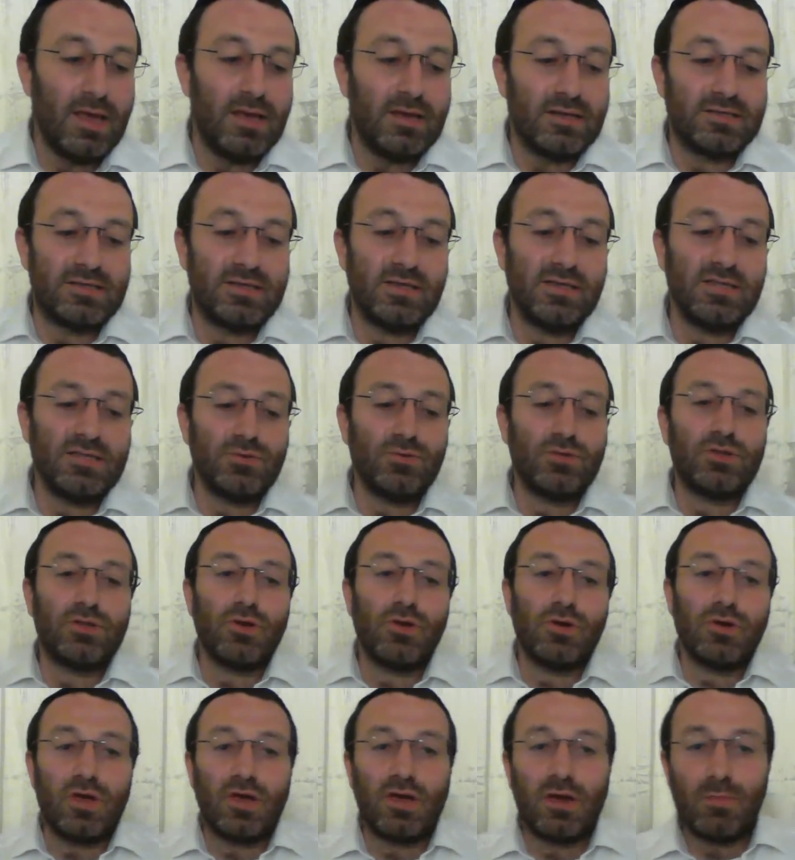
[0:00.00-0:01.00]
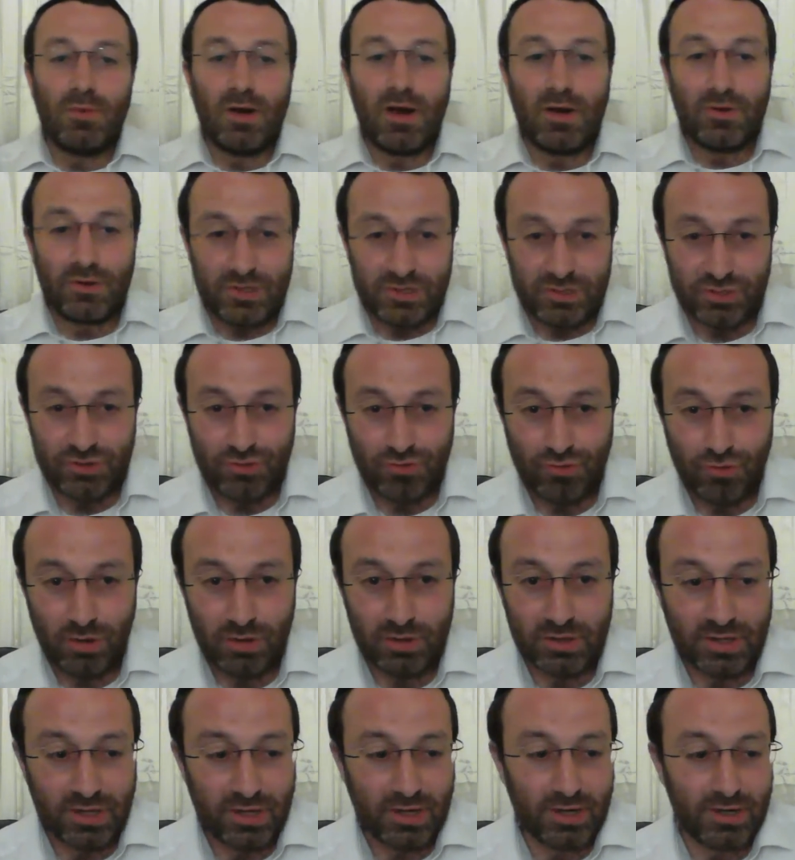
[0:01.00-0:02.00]
since we're talking about a
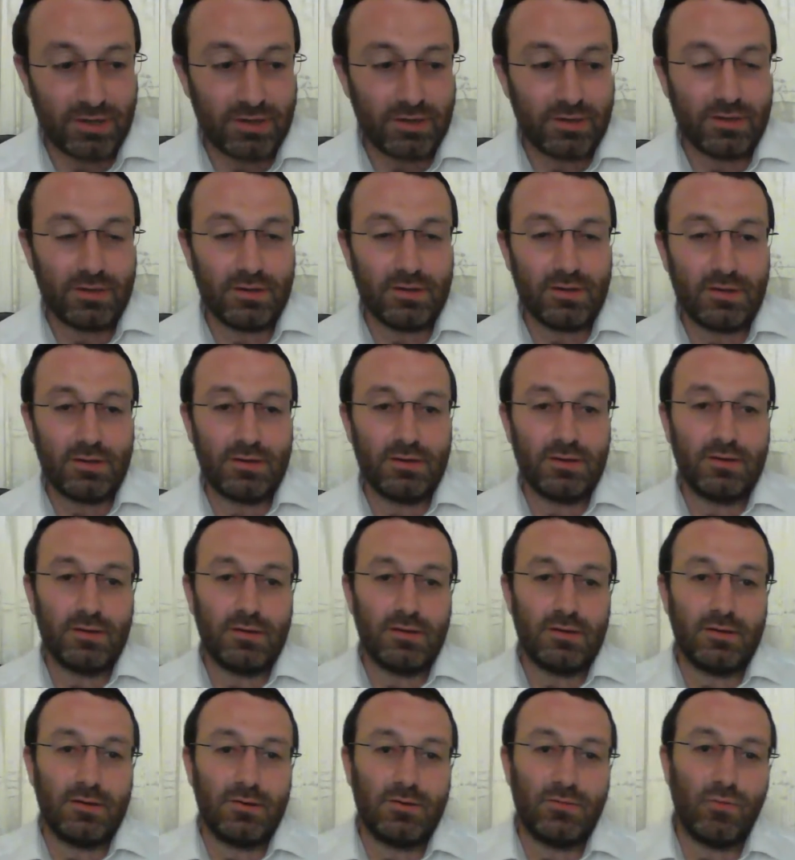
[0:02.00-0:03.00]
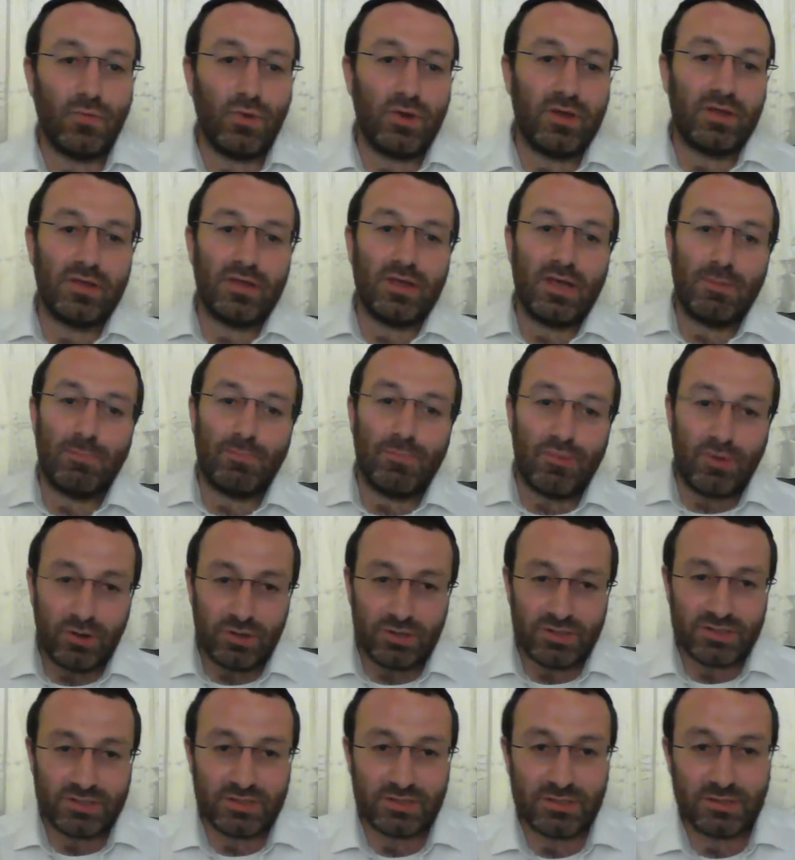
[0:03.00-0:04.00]
scroll here, when a
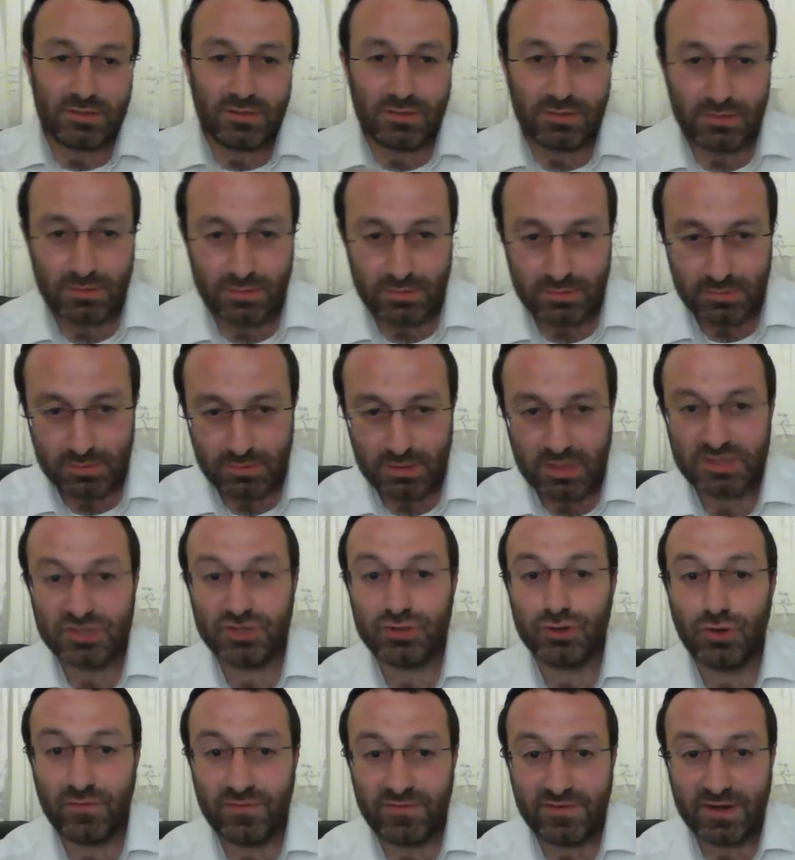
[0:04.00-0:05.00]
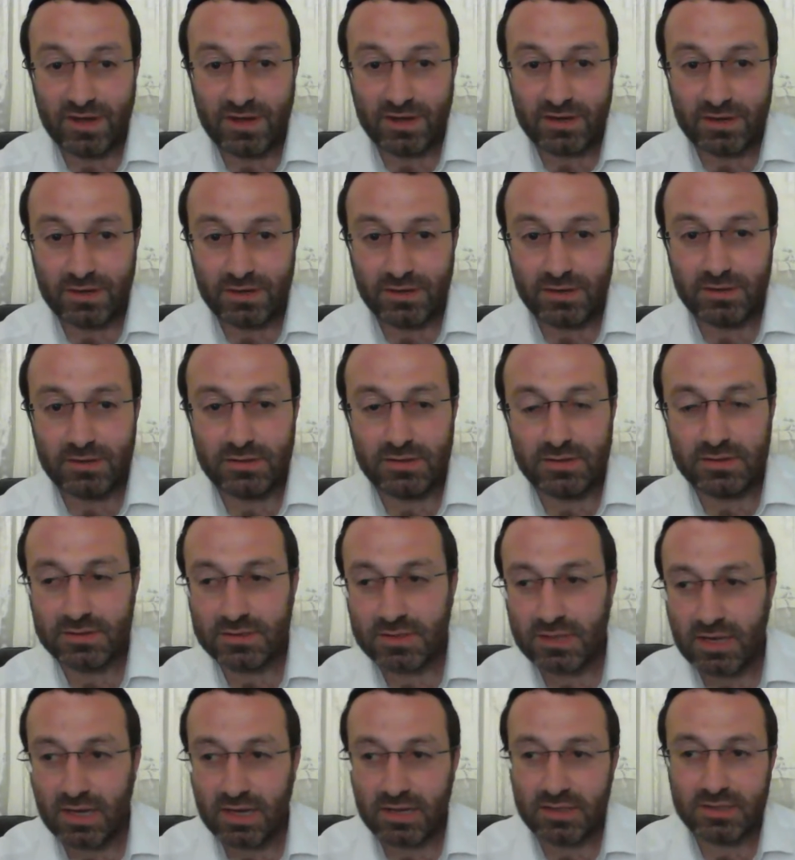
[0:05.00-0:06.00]
person, a sofer in this
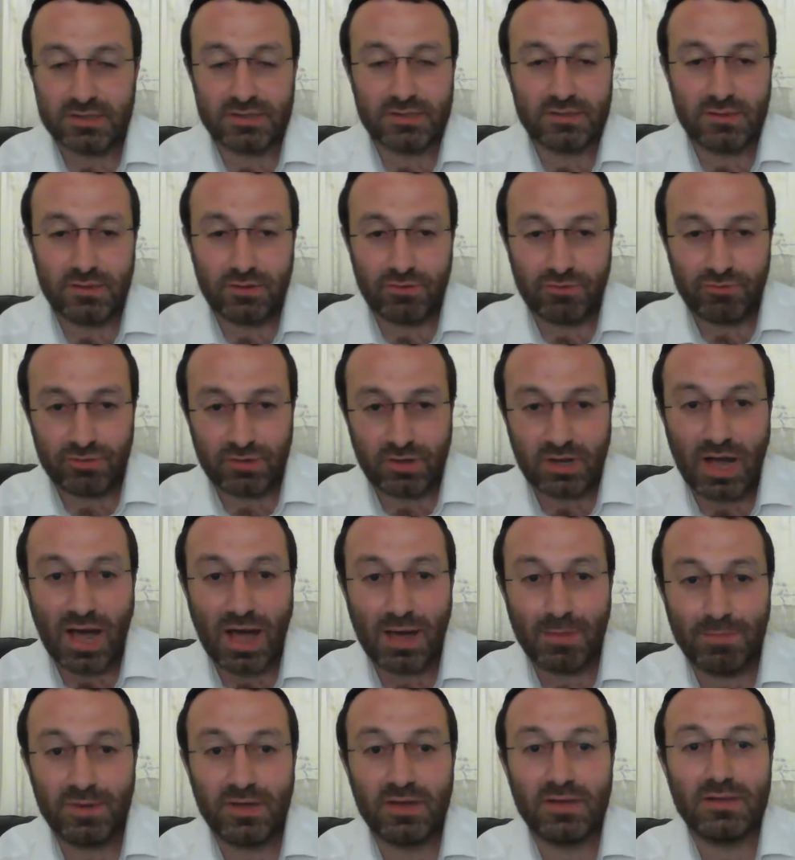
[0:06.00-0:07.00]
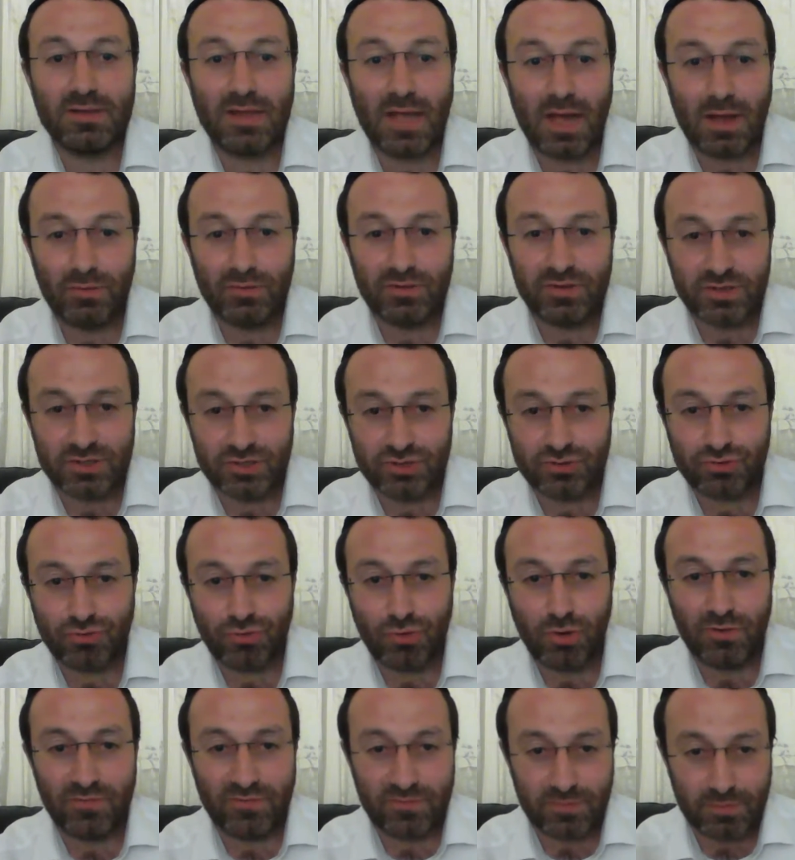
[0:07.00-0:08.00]
case, copying down the
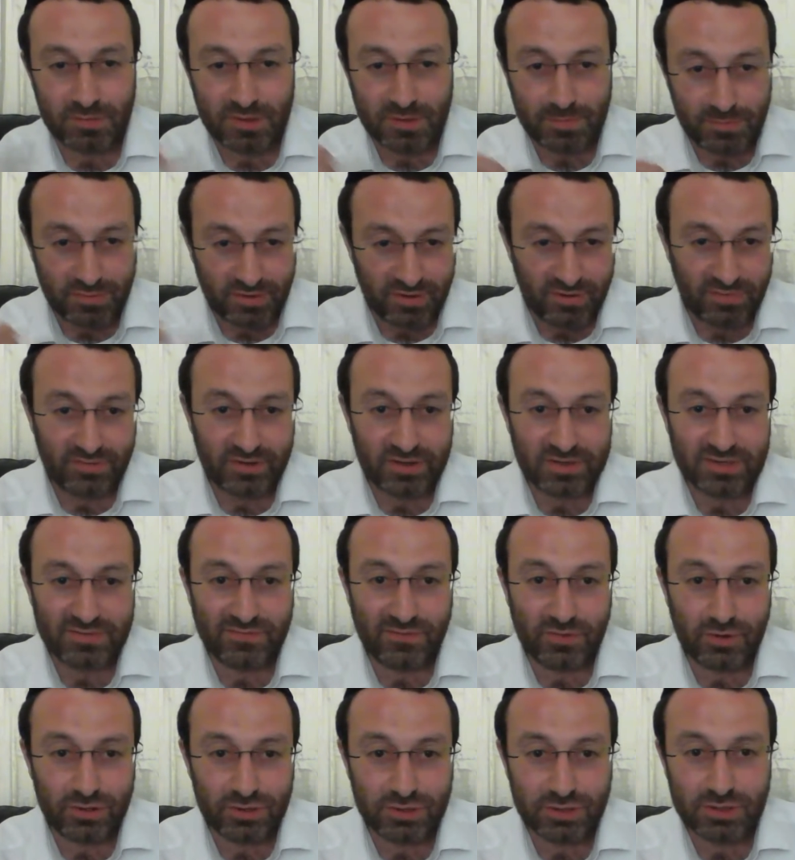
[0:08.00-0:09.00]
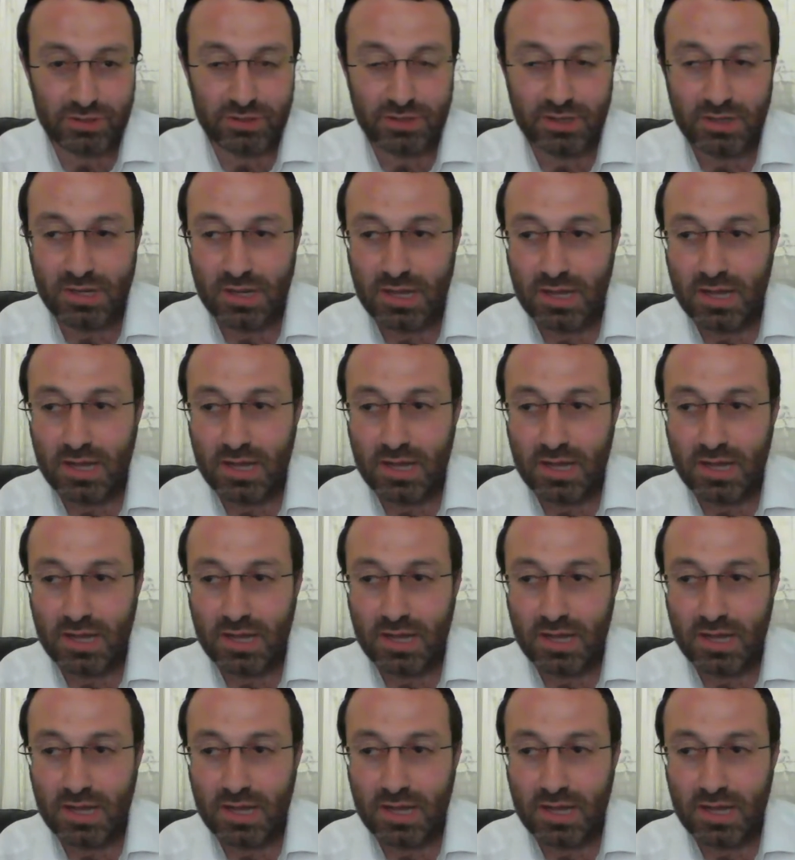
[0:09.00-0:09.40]
scroll from the previous version,